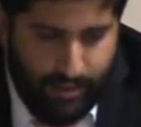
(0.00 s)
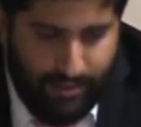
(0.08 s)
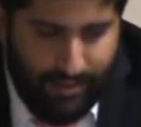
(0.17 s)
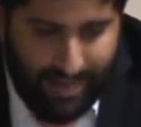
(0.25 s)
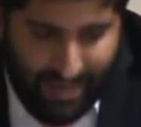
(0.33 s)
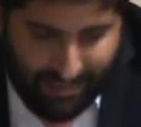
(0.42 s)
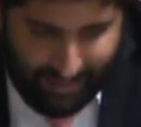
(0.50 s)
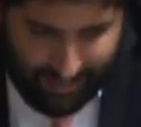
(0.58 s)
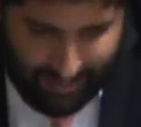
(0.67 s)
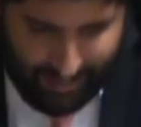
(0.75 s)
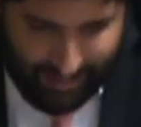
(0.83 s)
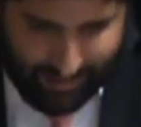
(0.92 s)

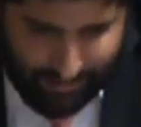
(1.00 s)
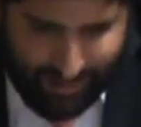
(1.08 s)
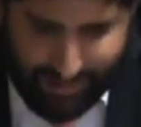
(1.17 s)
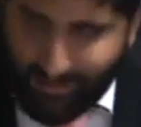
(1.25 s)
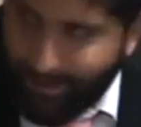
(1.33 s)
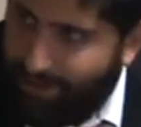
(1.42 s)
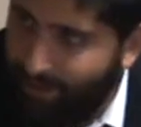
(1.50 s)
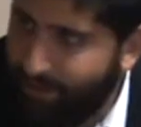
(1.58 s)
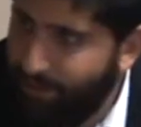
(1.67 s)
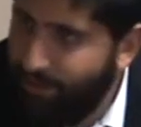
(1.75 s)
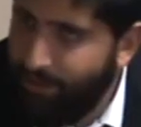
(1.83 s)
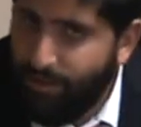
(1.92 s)
Lehalakha
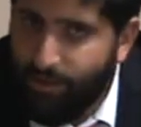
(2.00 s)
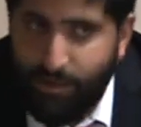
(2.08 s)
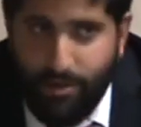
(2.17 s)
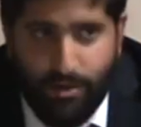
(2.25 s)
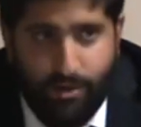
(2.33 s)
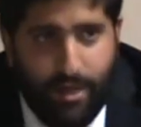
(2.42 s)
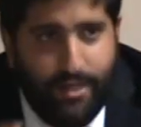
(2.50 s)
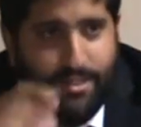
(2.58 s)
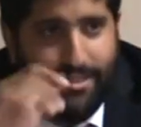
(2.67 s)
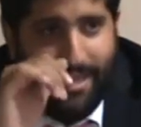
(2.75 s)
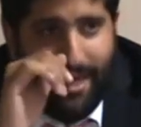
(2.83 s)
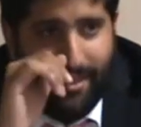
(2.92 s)
lemaaseh, not
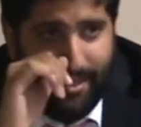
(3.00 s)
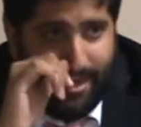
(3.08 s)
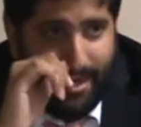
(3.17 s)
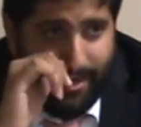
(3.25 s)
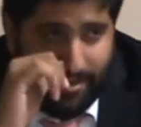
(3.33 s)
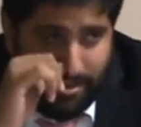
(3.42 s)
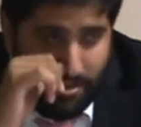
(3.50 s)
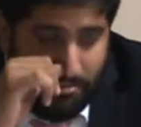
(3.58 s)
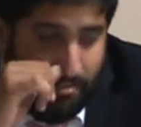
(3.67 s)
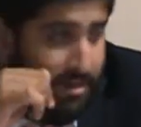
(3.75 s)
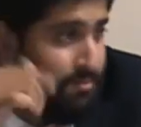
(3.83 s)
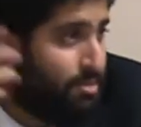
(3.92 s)
just the halakha, because there are
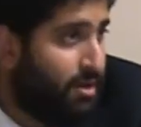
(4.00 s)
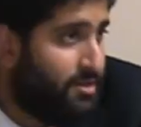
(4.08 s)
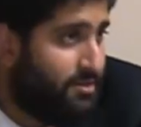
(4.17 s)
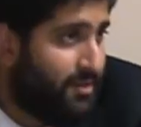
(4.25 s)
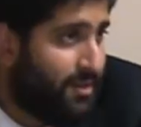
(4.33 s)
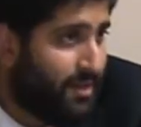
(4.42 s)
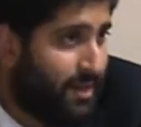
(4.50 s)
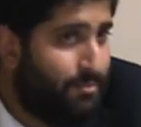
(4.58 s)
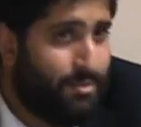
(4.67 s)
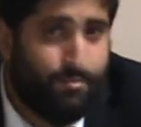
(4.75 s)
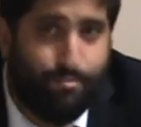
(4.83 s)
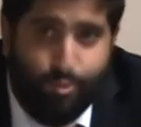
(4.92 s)
many parts of halakha,
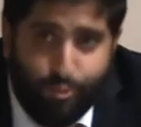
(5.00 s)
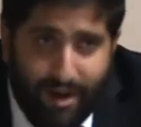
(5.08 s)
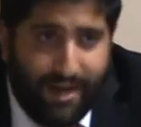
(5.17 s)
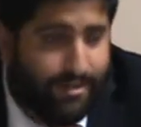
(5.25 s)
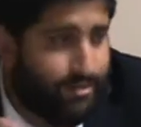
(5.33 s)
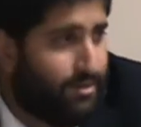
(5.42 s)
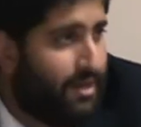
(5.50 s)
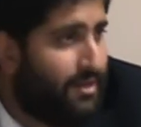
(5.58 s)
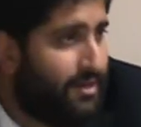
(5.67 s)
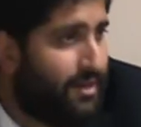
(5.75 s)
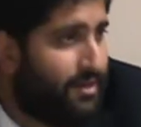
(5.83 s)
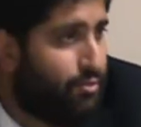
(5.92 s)
but practical halakha,